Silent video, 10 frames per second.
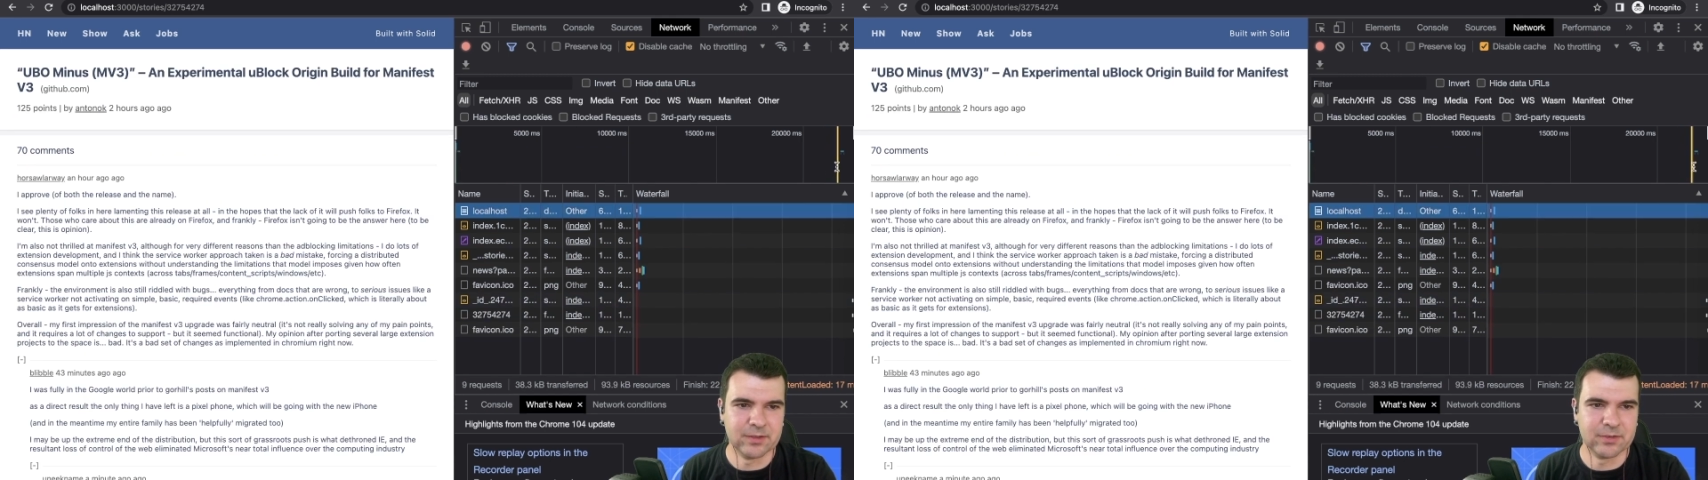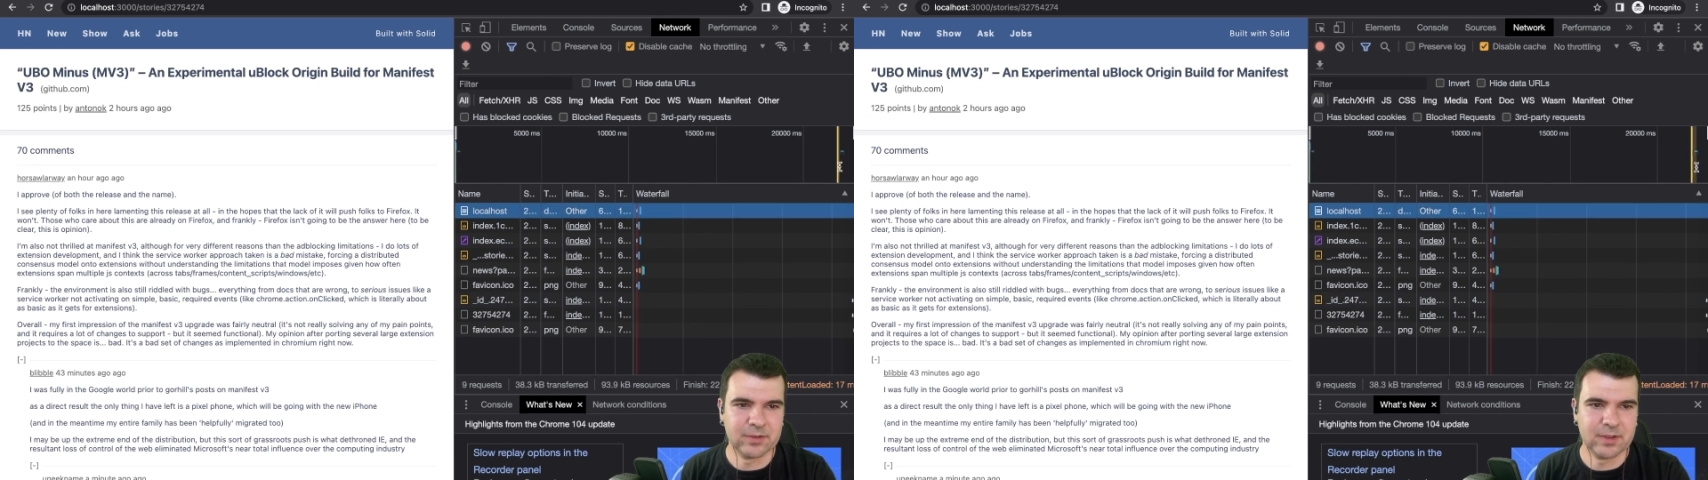
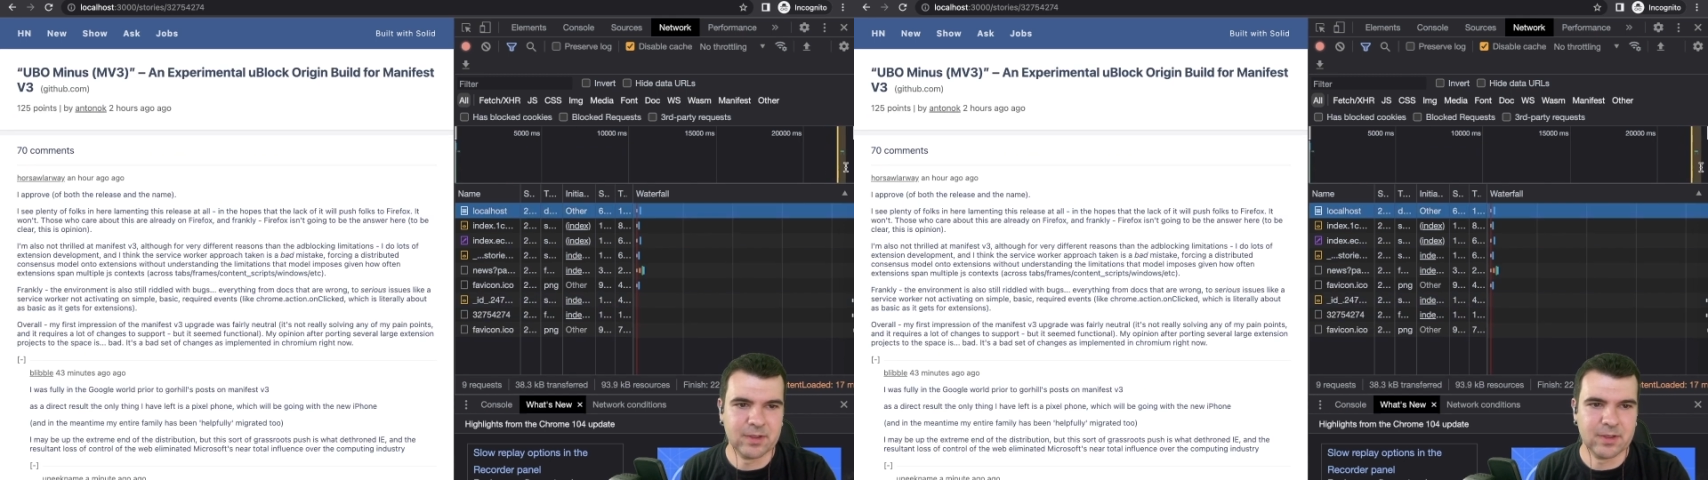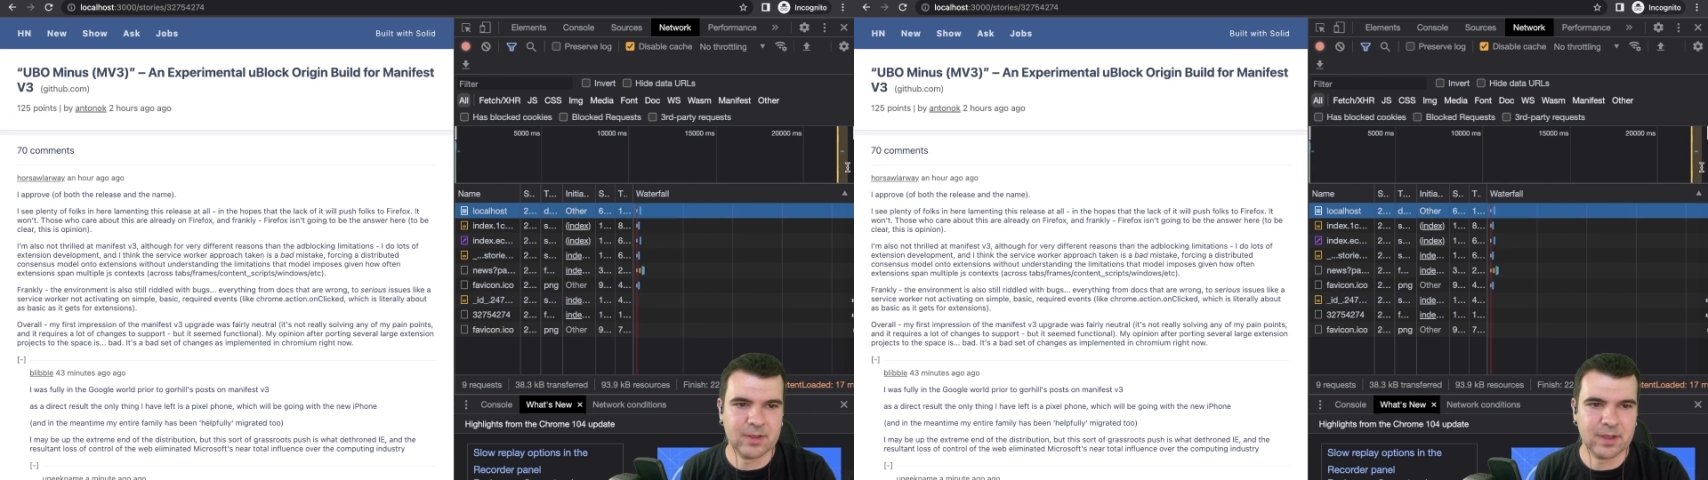is
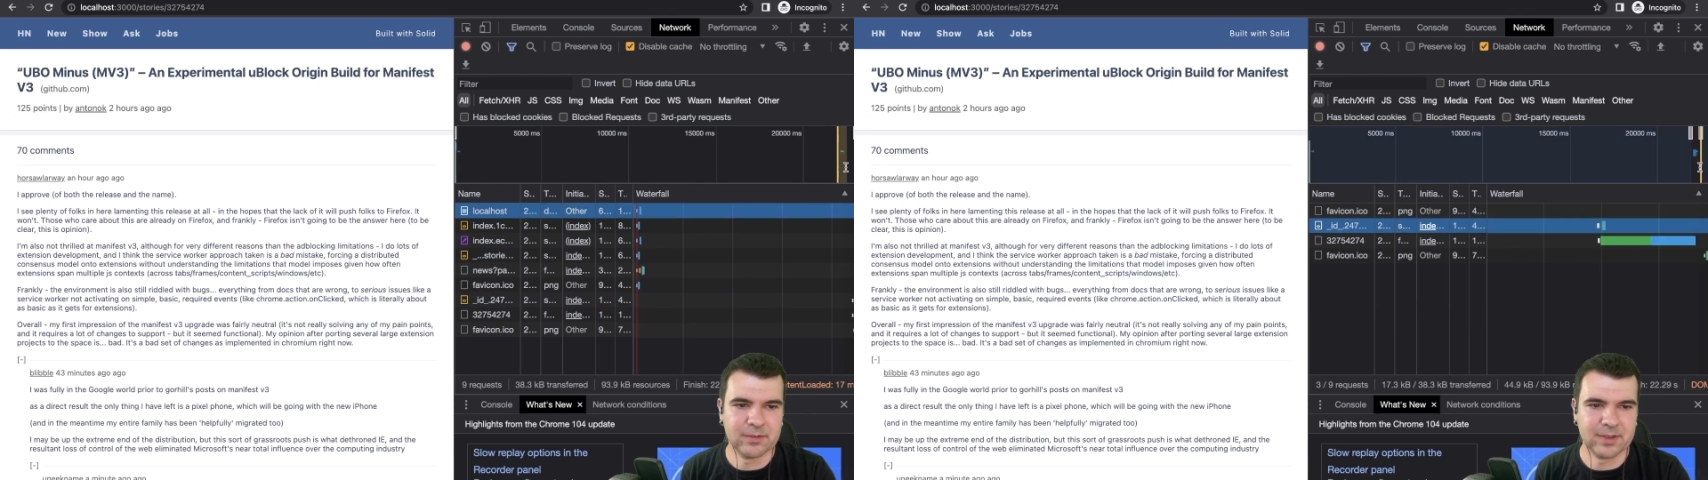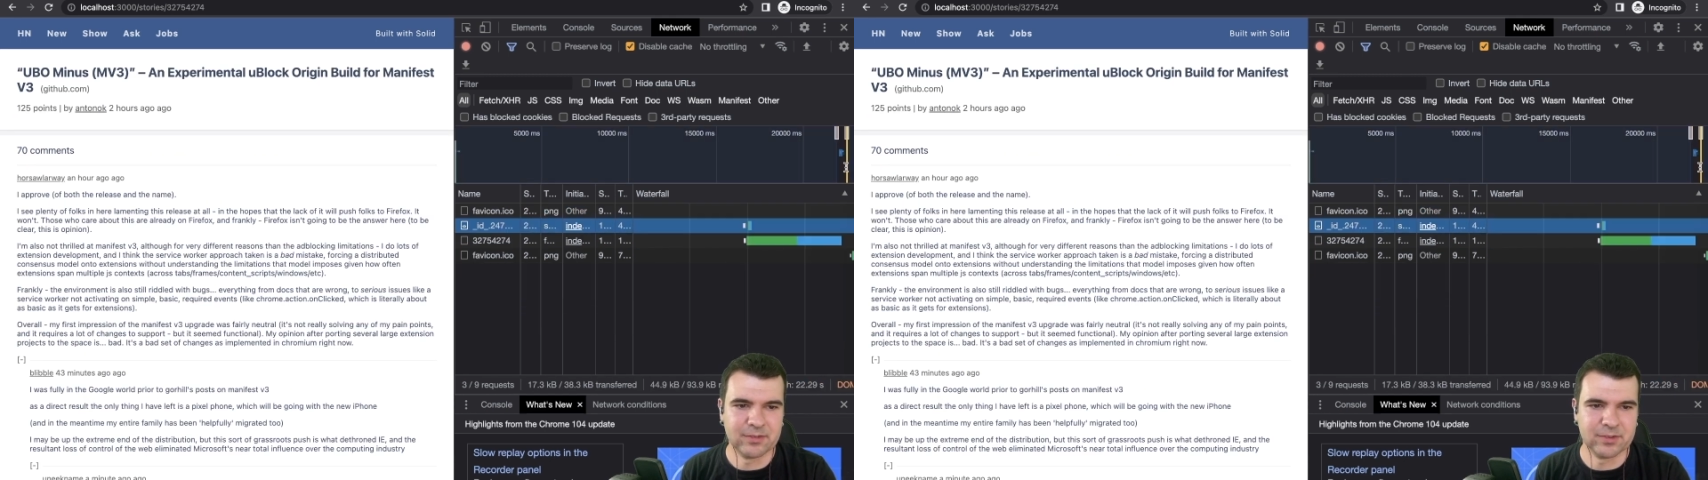
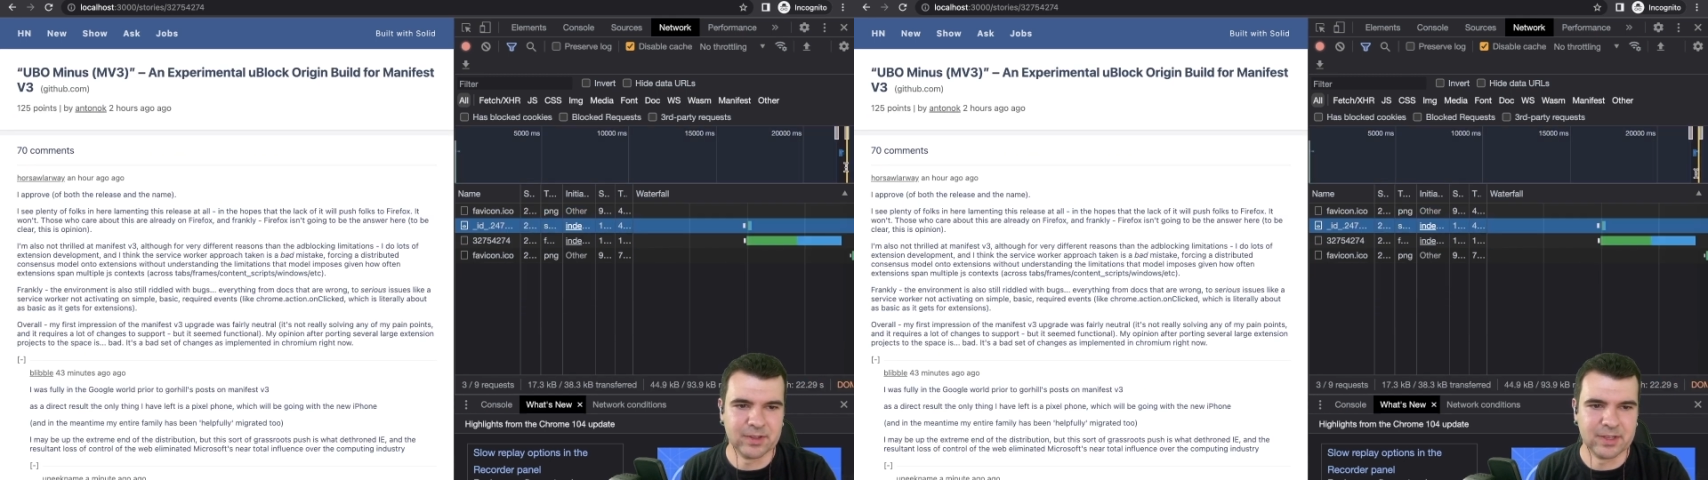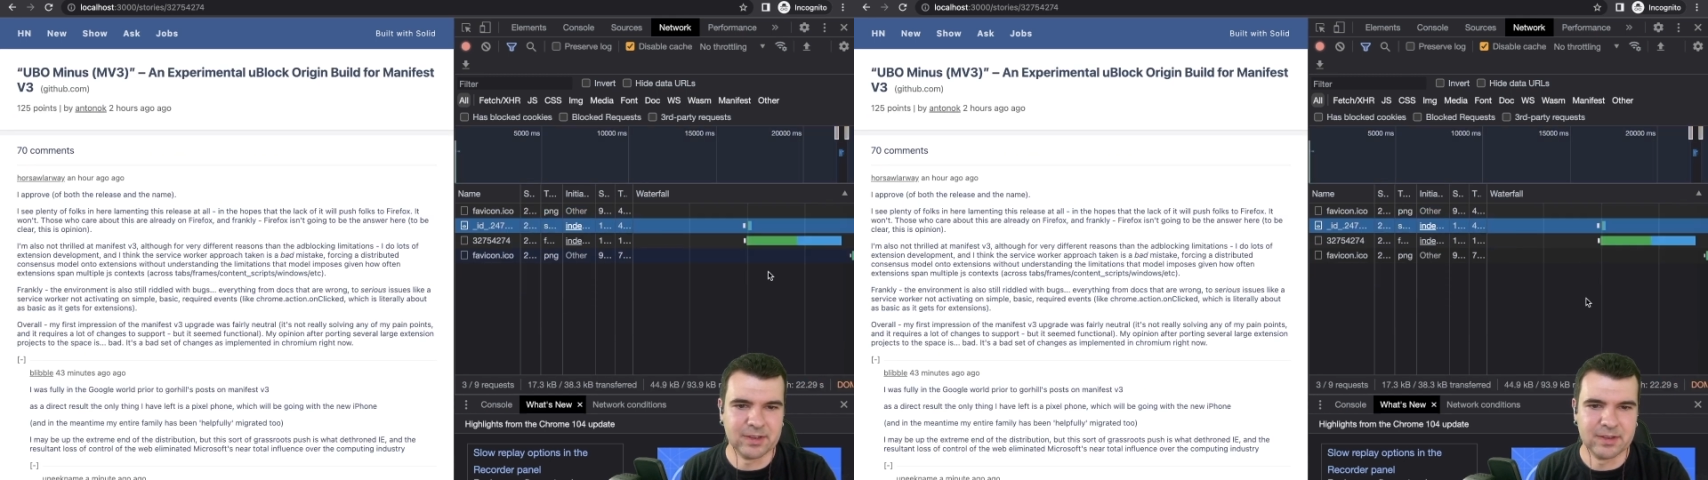
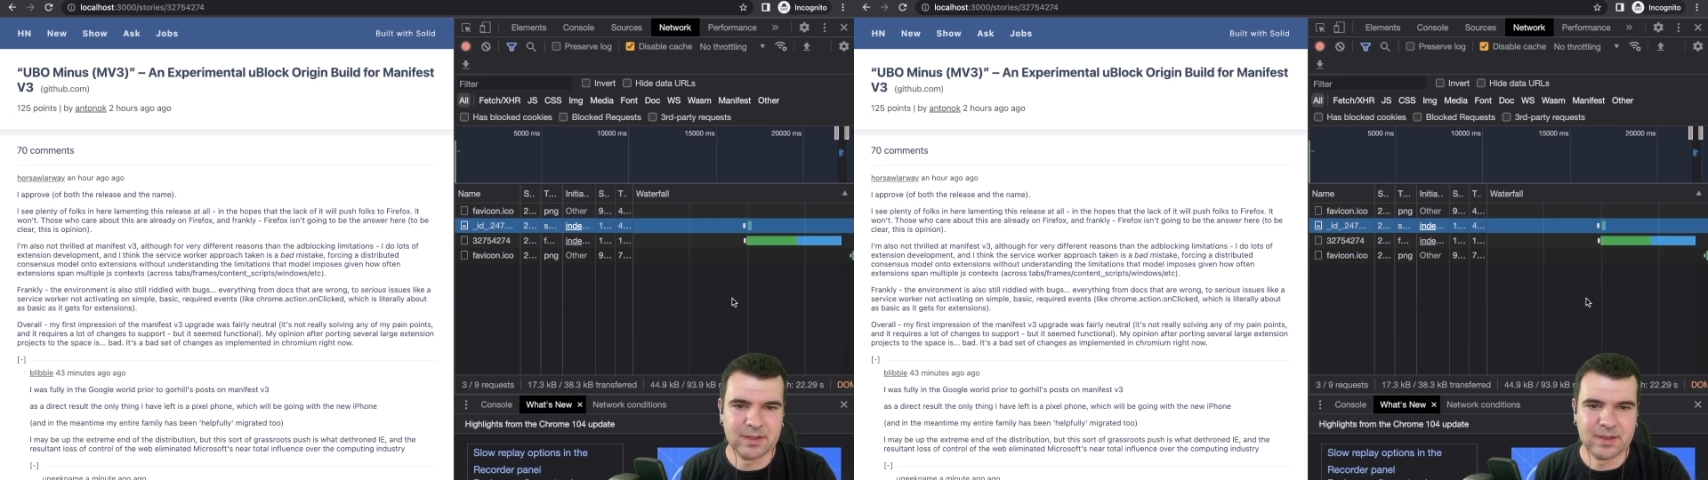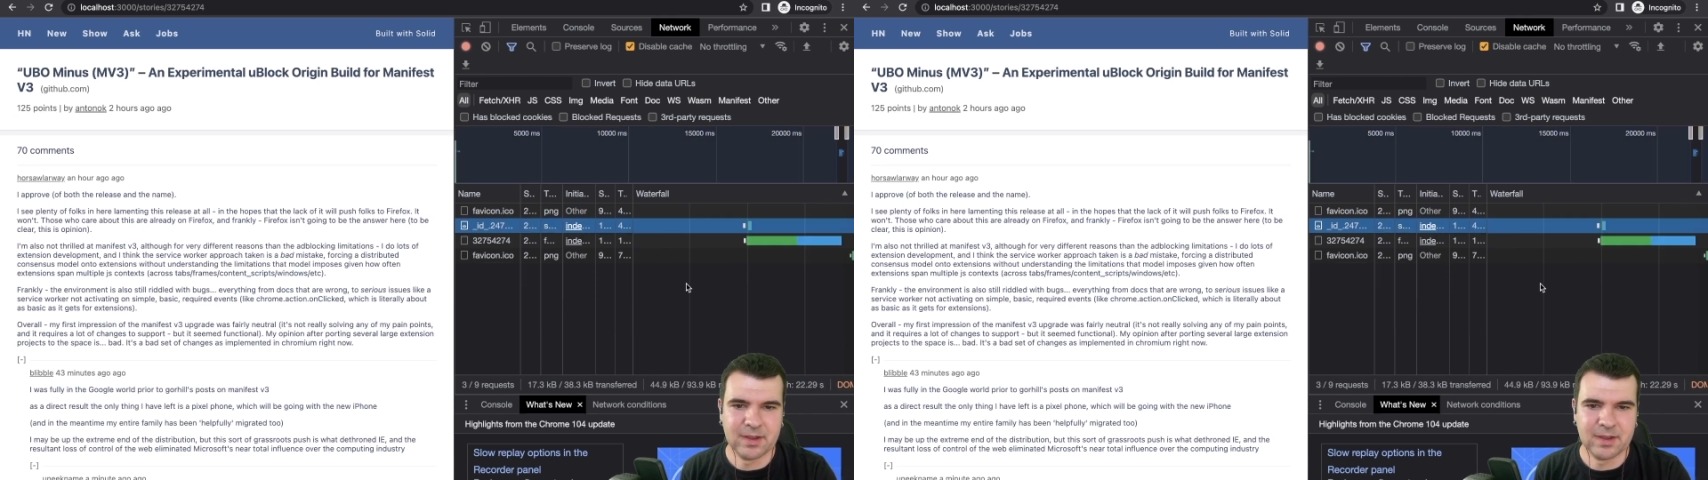essentially